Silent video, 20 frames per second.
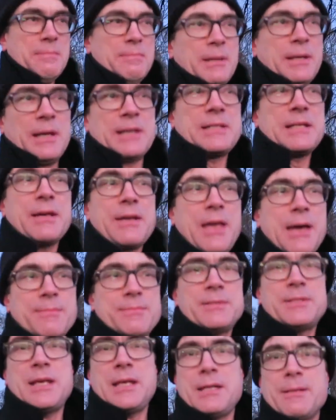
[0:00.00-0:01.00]
because I
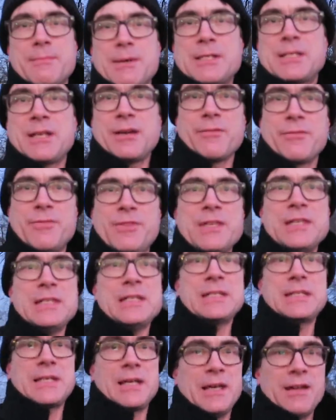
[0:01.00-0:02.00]
kept setting myself
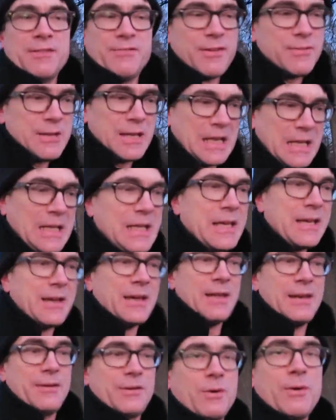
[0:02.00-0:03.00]
these uh, very
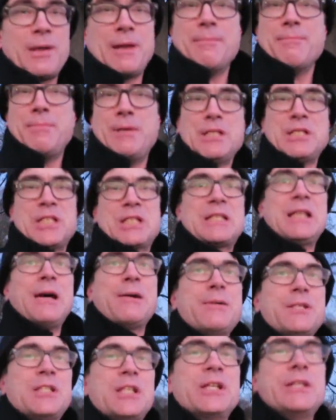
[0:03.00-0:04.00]
clear and quite ambitious
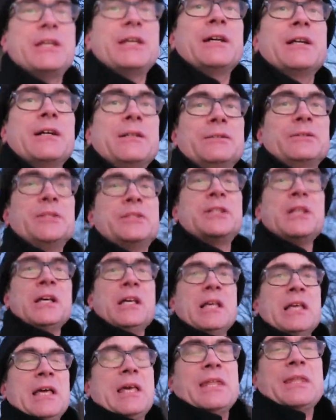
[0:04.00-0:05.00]
language learning goals,
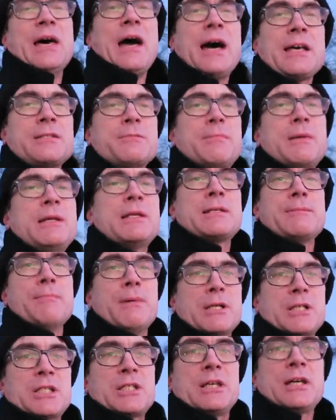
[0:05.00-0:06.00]
there hasn't been as
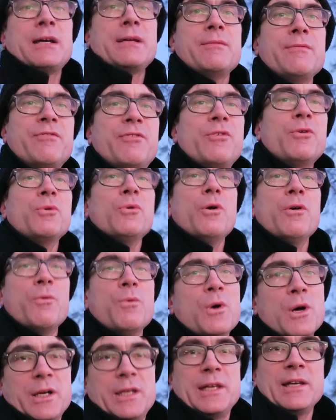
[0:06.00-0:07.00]
much time for
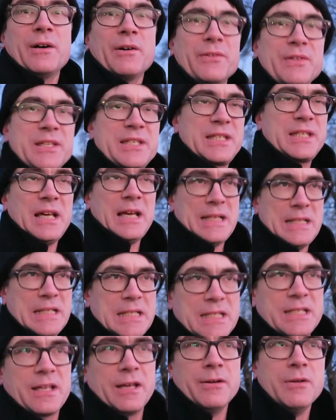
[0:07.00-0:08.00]
working on the site.
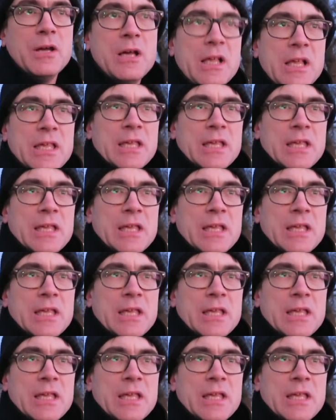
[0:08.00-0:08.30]
So